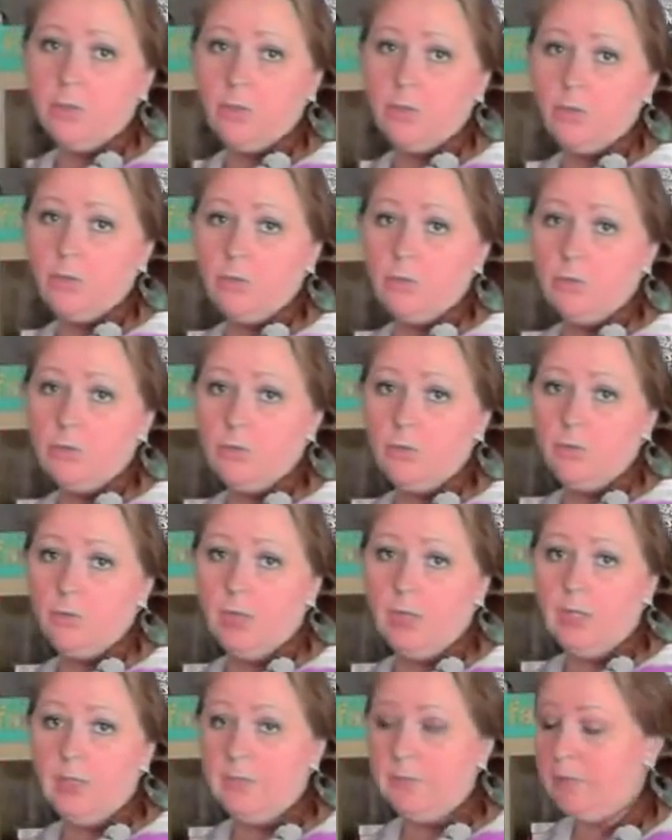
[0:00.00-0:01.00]
to do
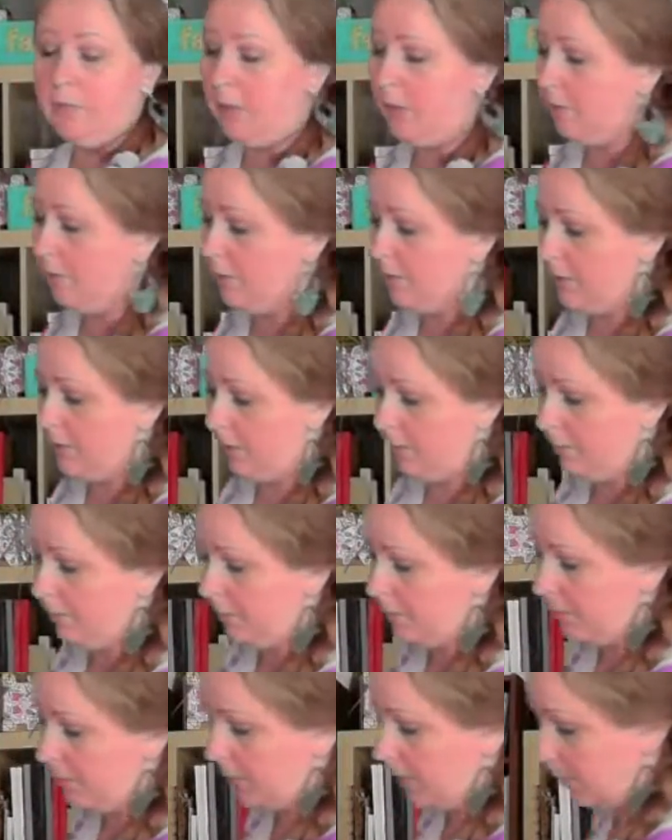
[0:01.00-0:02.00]
anything else. I'm
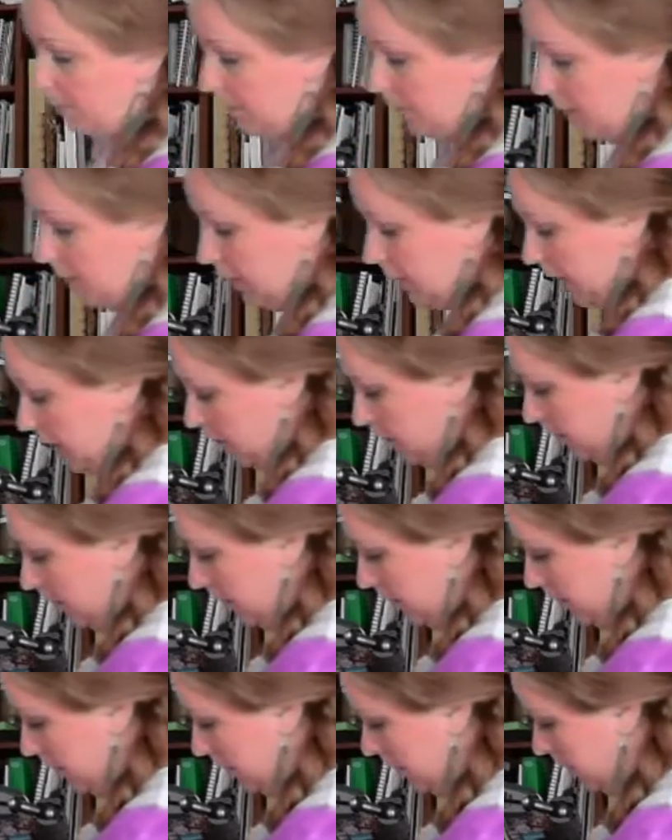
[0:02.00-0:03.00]
gonna keep
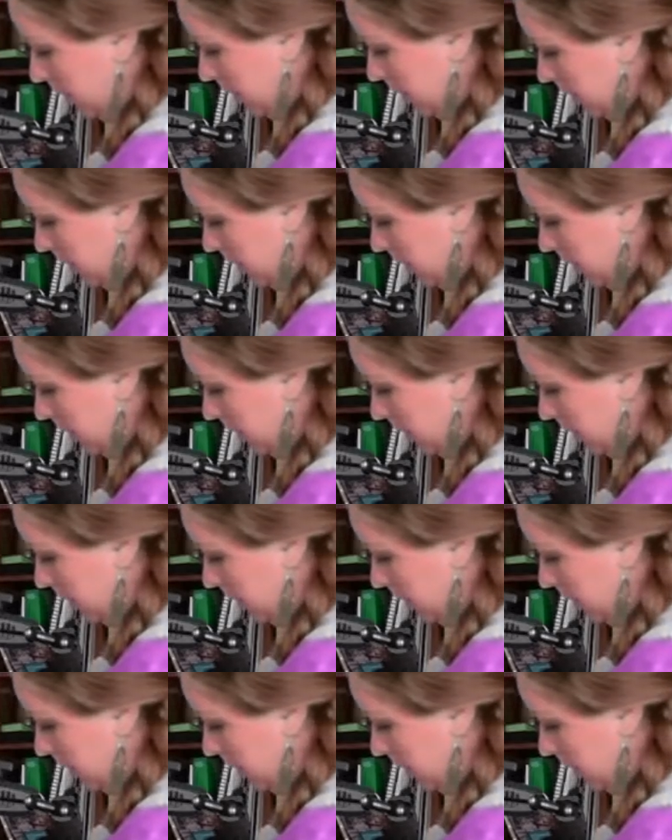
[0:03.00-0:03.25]
this